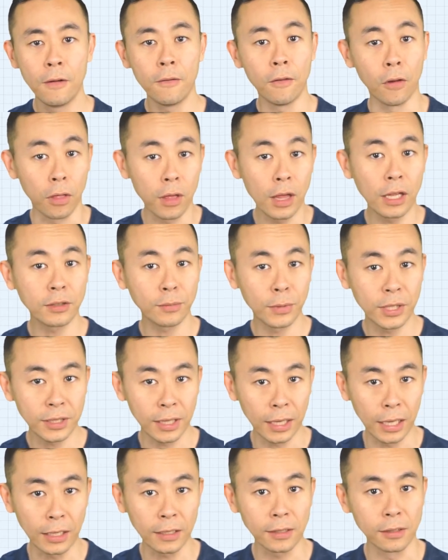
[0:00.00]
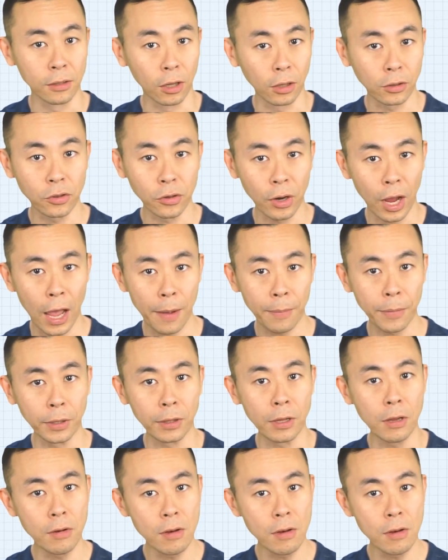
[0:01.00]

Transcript: For these mistakes not to happen,